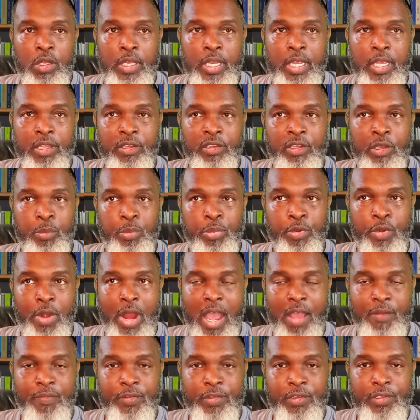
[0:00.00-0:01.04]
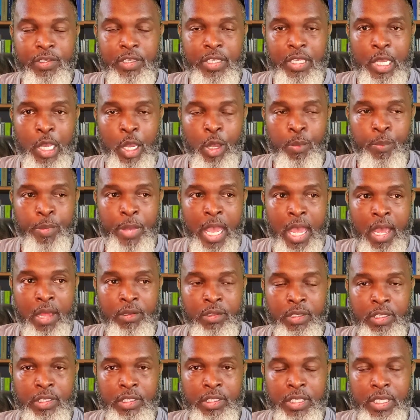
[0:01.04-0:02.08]
there's a prophecy
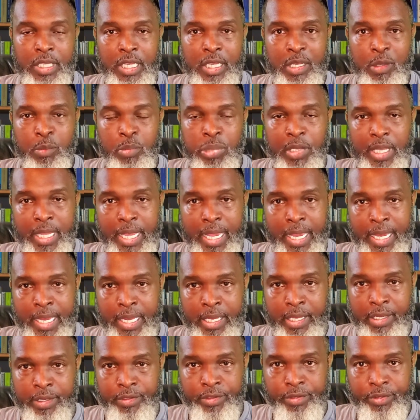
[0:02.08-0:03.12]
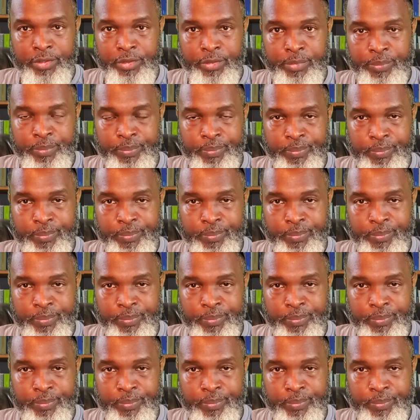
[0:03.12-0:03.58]
about the 10 plagues